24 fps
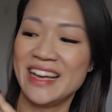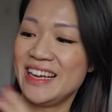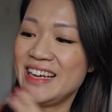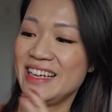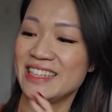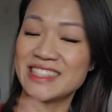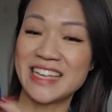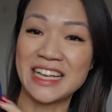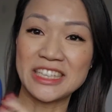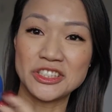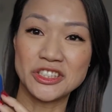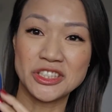
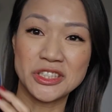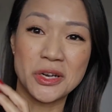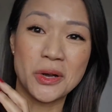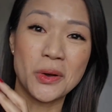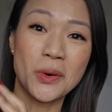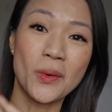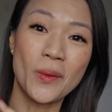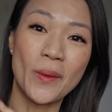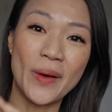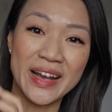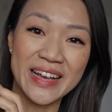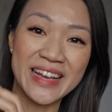it's actually
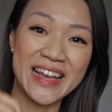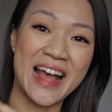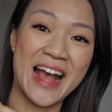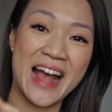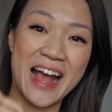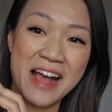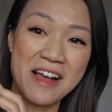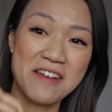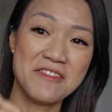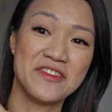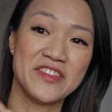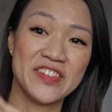quite
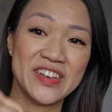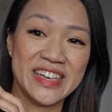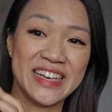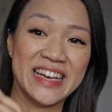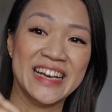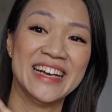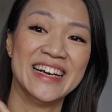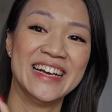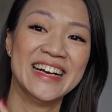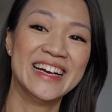heavy.